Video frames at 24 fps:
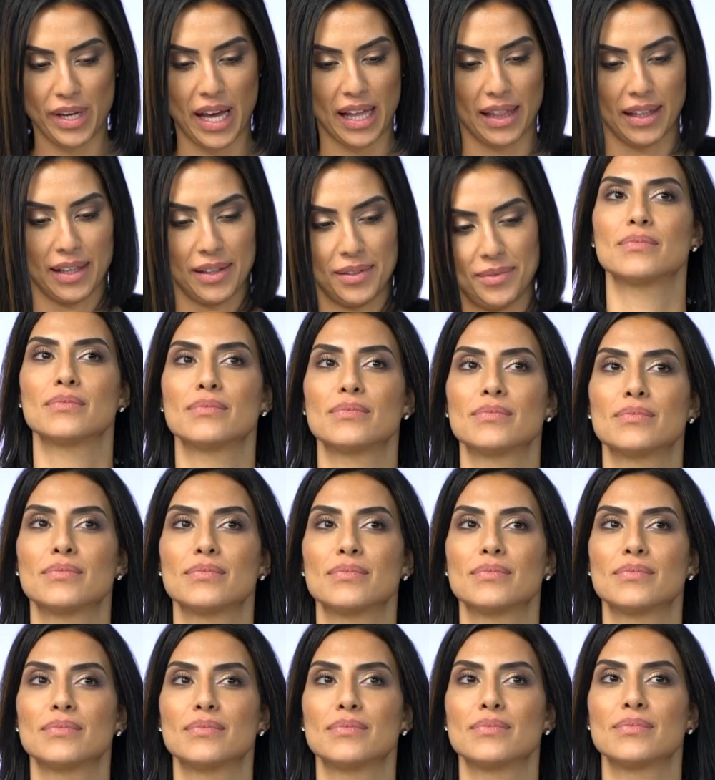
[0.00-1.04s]
yalla.
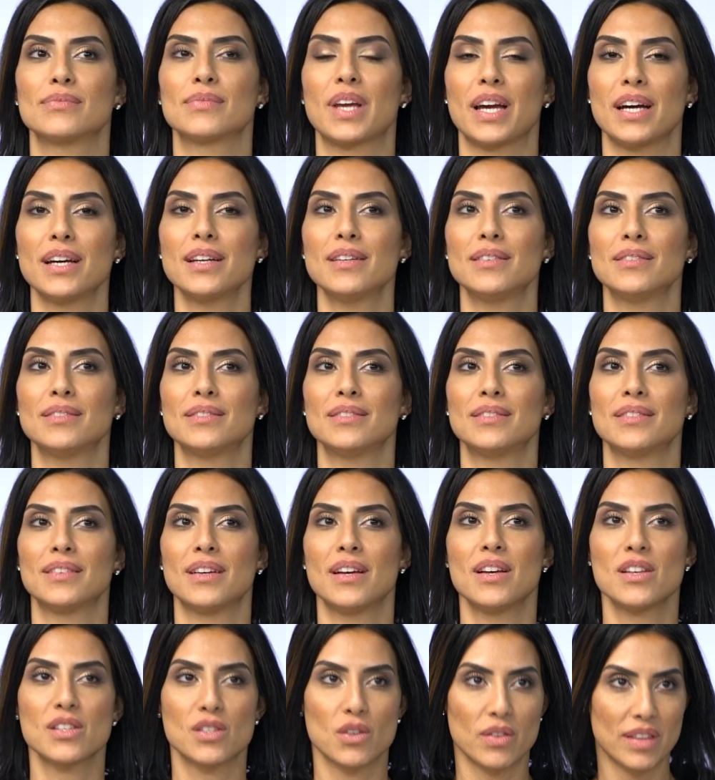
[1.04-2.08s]
Good?
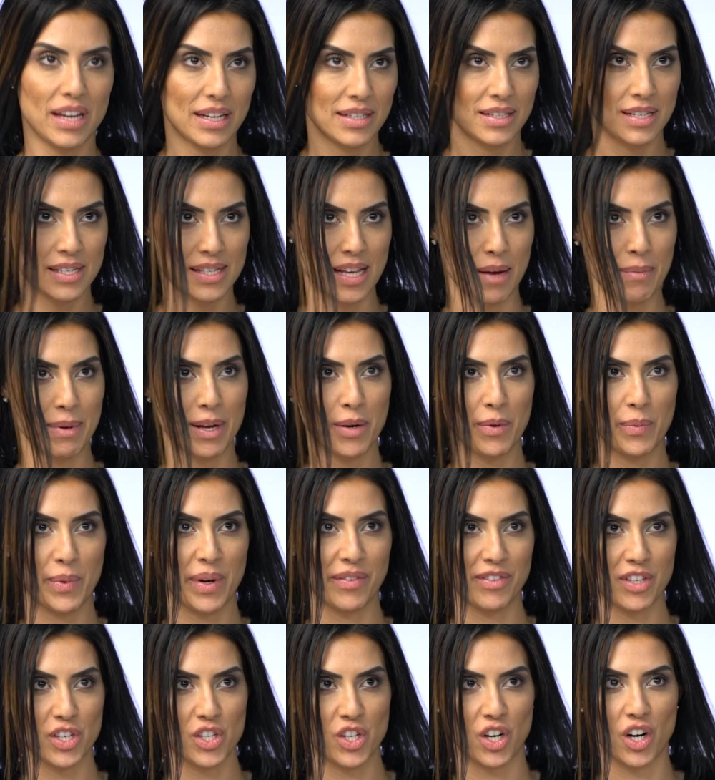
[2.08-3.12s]
Yeah. So does that mean we
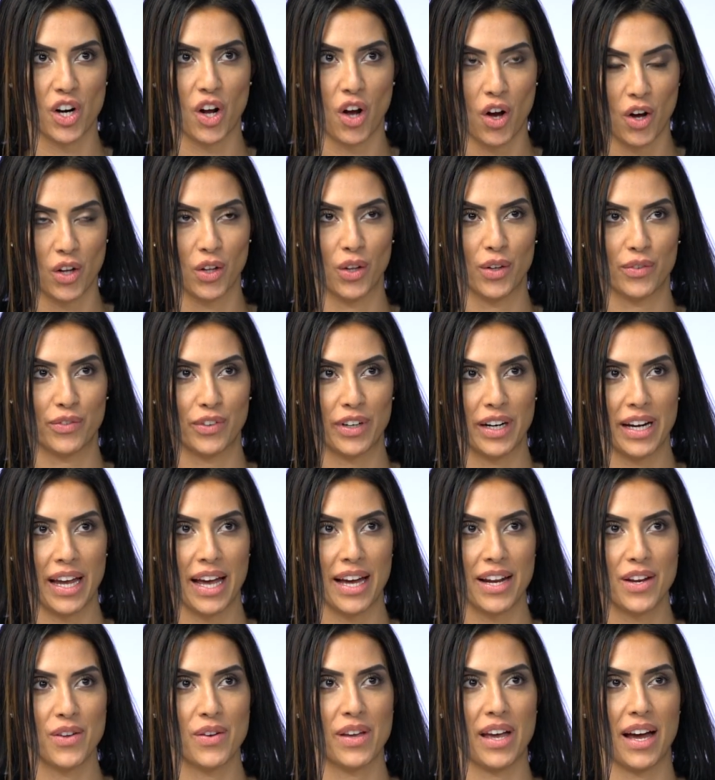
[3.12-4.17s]
have to start all over
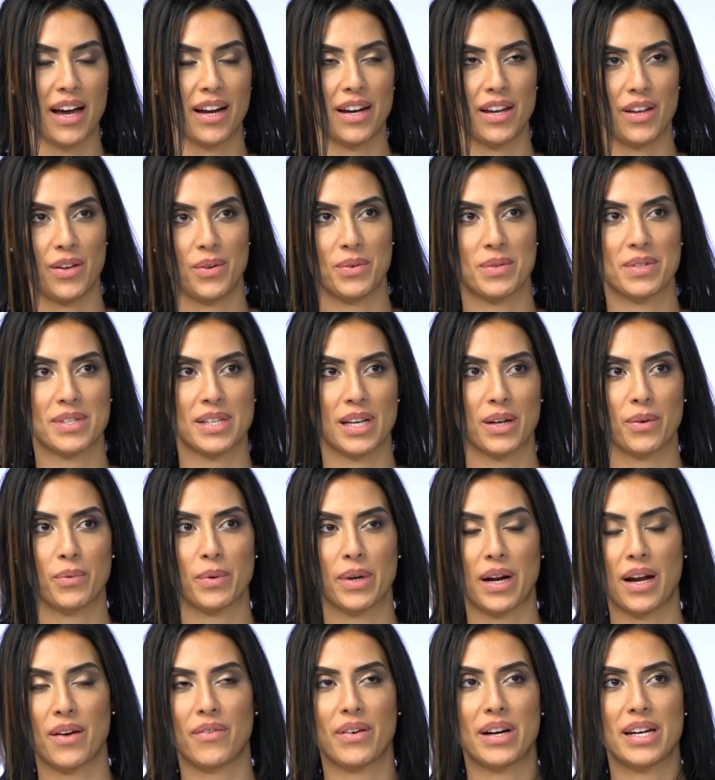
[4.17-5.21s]
again? You can't use like
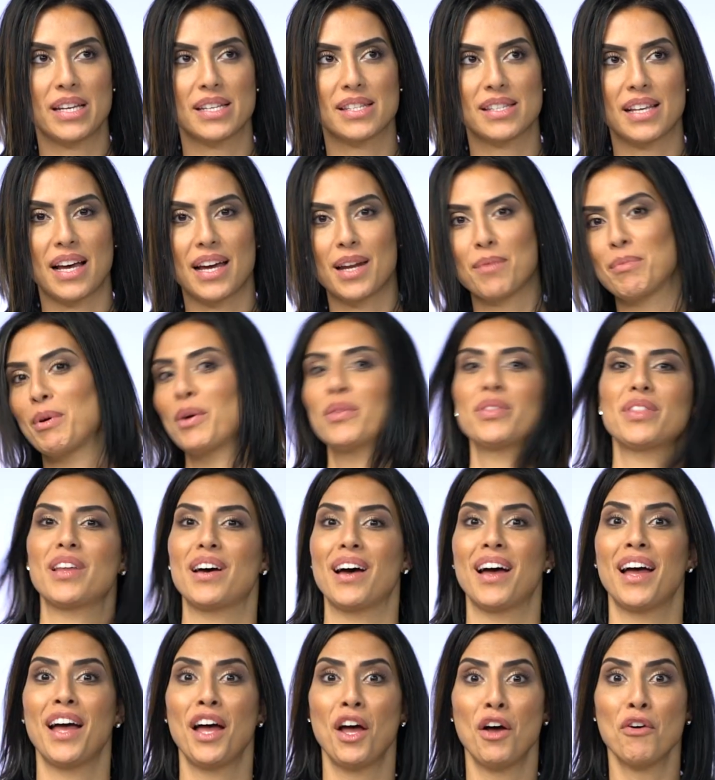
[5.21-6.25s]
what I already said about
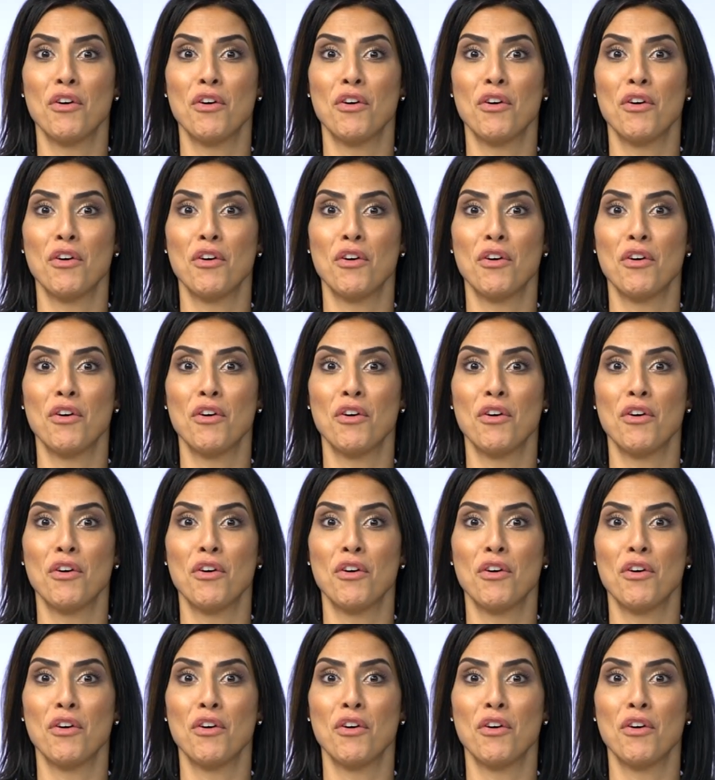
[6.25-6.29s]
the